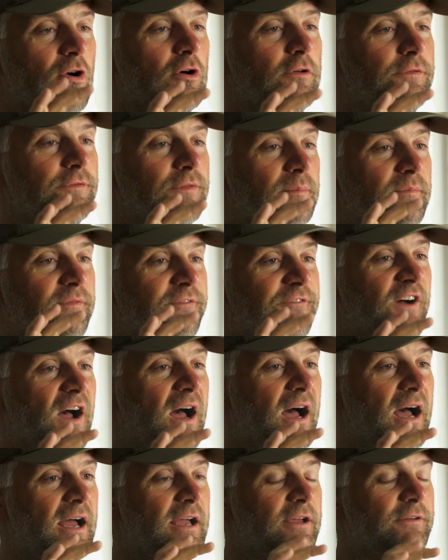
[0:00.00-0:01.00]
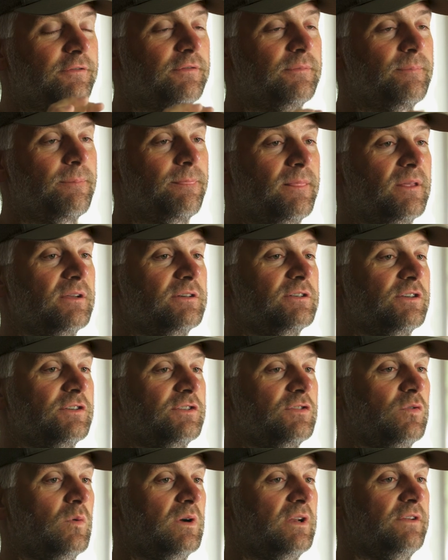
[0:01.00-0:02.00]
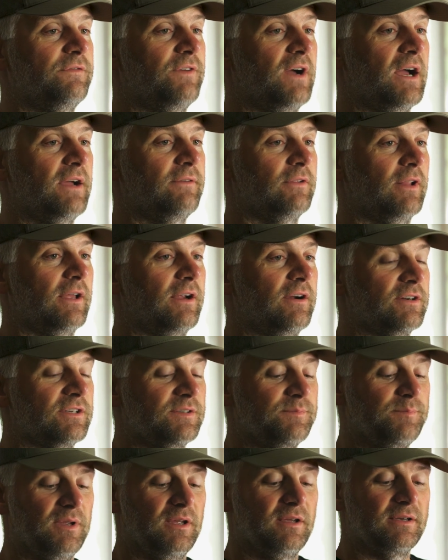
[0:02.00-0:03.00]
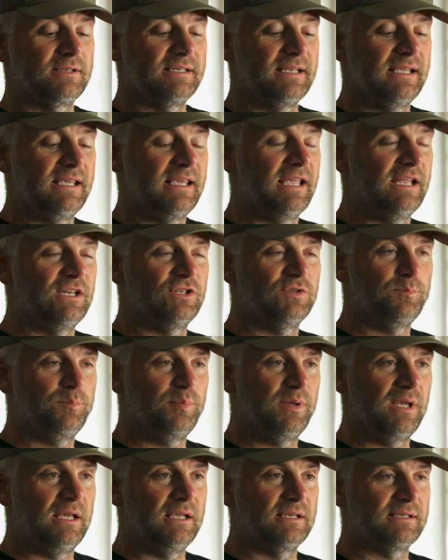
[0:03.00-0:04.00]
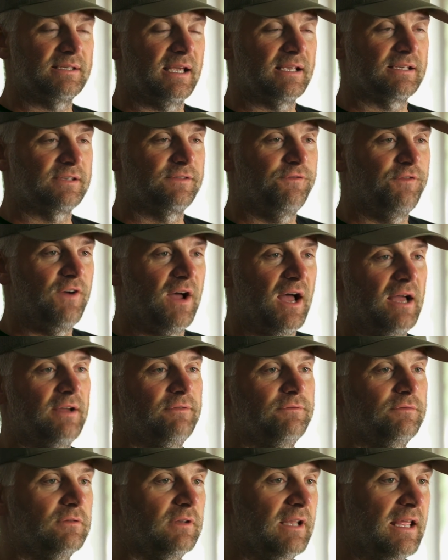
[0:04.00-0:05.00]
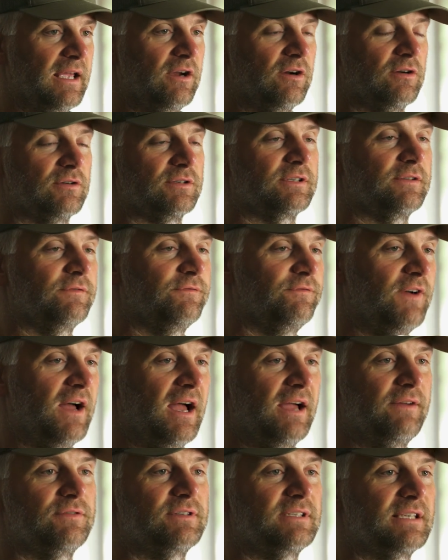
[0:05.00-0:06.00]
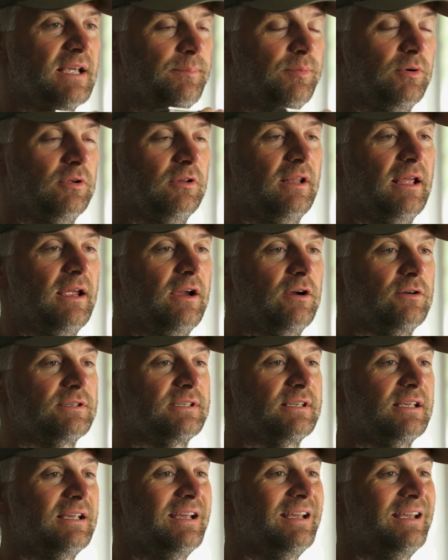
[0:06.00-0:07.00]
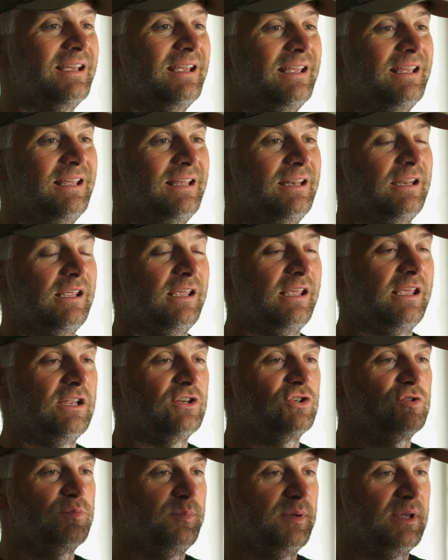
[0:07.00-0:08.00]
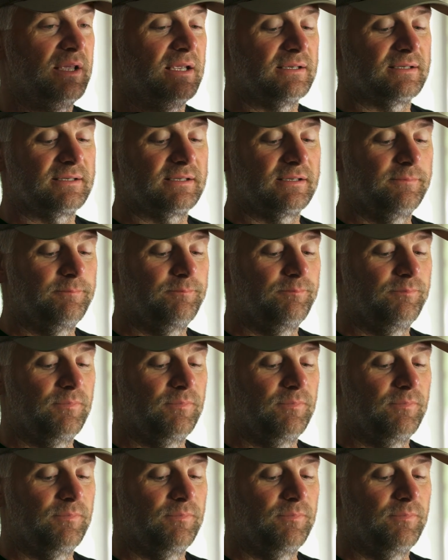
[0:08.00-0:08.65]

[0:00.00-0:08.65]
go from five to 25 layers because each piece has five layers, five separate layers in each piece.